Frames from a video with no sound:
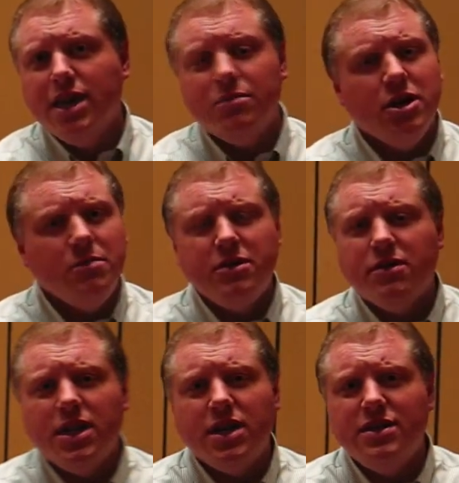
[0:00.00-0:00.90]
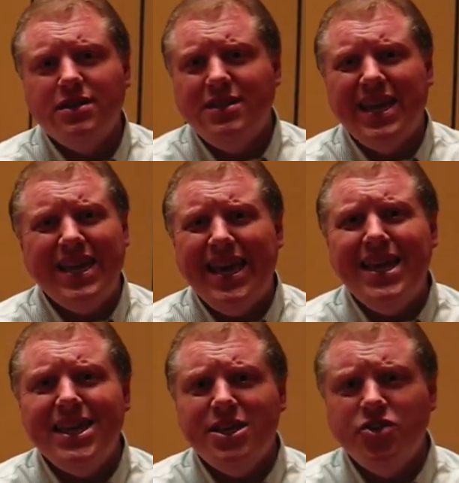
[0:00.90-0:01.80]
I'm going to be reluctant to take
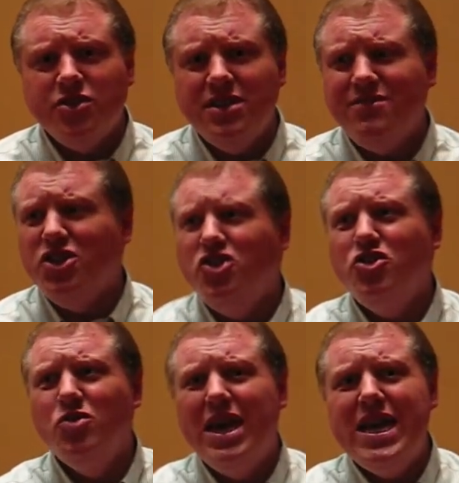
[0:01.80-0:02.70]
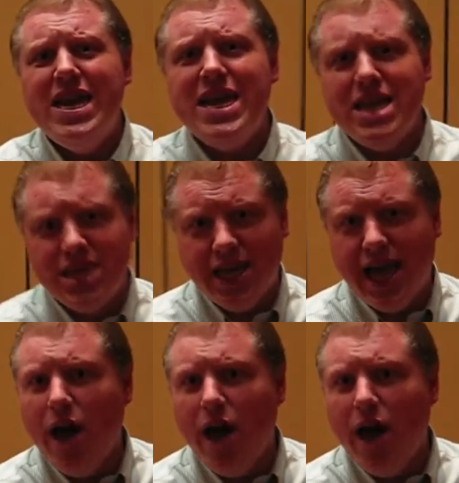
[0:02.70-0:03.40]
any initiative to do anything.